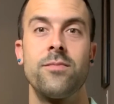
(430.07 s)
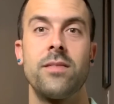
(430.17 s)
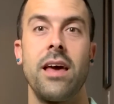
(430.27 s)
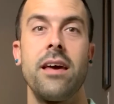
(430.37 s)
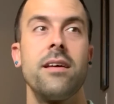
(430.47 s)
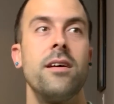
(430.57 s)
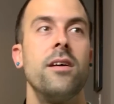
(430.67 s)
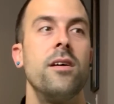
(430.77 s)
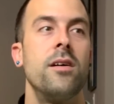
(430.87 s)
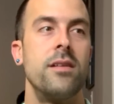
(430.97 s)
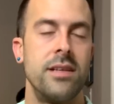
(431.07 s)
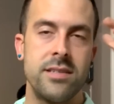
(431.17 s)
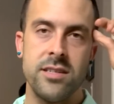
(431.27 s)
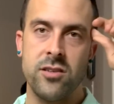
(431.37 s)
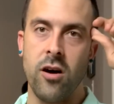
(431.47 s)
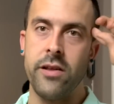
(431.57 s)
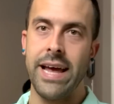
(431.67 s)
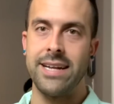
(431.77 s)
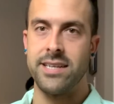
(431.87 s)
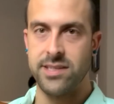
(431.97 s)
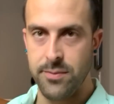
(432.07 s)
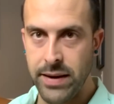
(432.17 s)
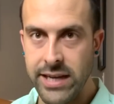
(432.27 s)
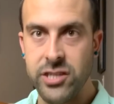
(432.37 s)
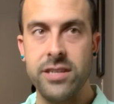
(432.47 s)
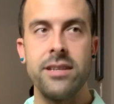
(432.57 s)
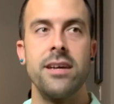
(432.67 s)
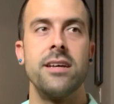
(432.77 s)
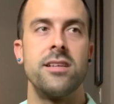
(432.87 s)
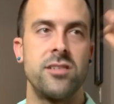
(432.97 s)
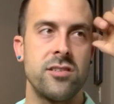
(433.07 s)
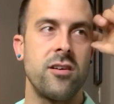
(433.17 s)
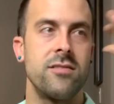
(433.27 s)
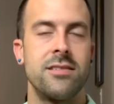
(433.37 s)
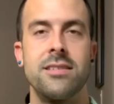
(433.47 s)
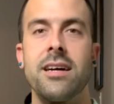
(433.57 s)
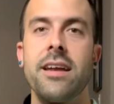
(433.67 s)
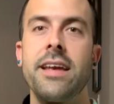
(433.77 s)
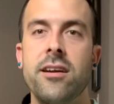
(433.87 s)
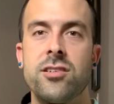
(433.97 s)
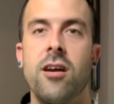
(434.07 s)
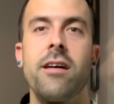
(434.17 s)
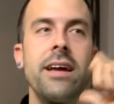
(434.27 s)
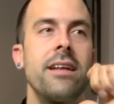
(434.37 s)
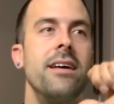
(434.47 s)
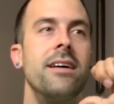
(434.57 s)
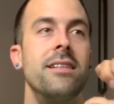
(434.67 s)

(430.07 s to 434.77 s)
Okay? This is called anticipation. This is called studying your target.